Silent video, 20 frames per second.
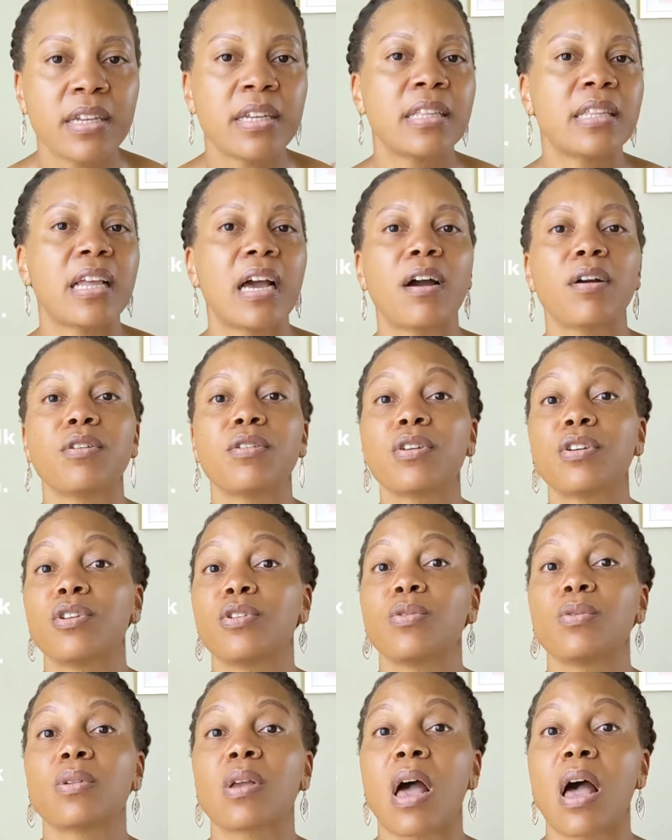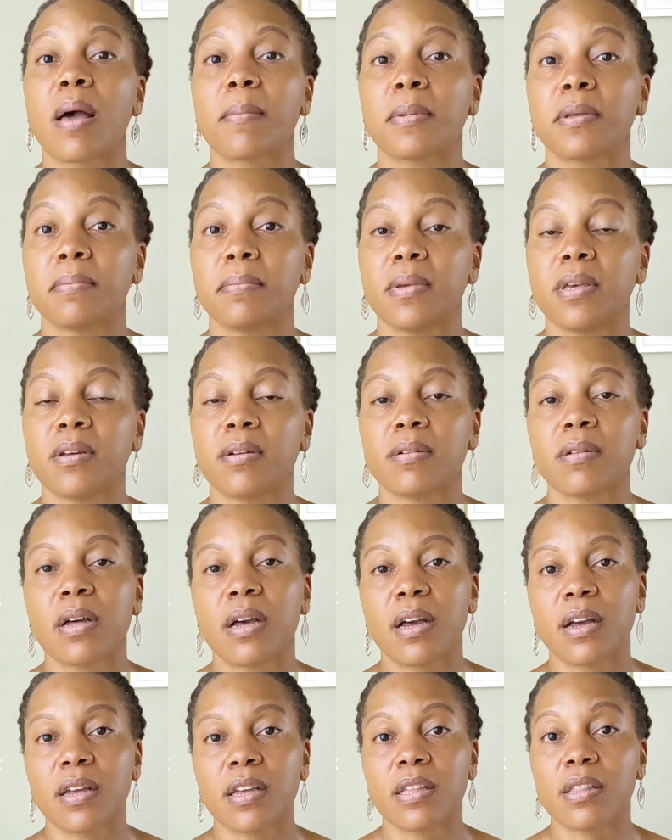Now you can use almond meal
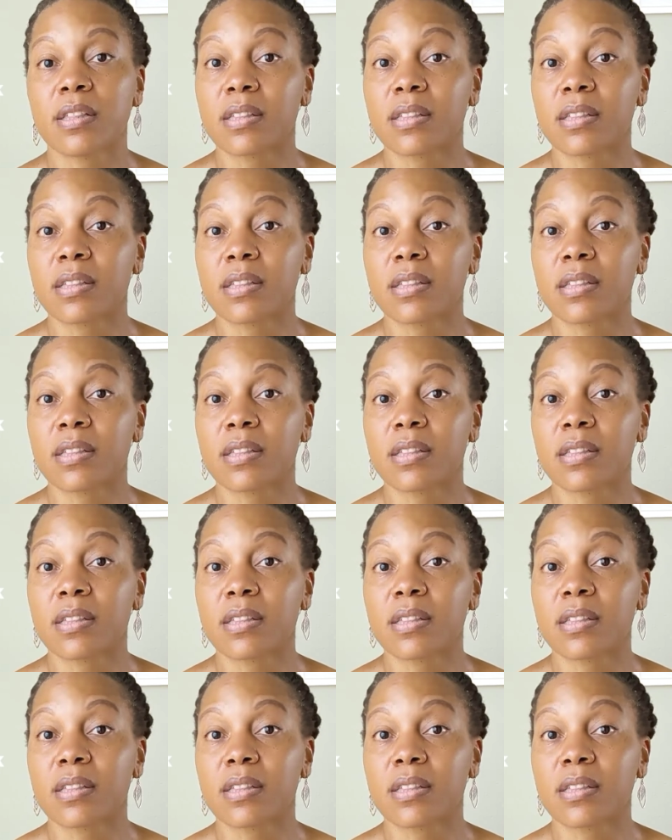in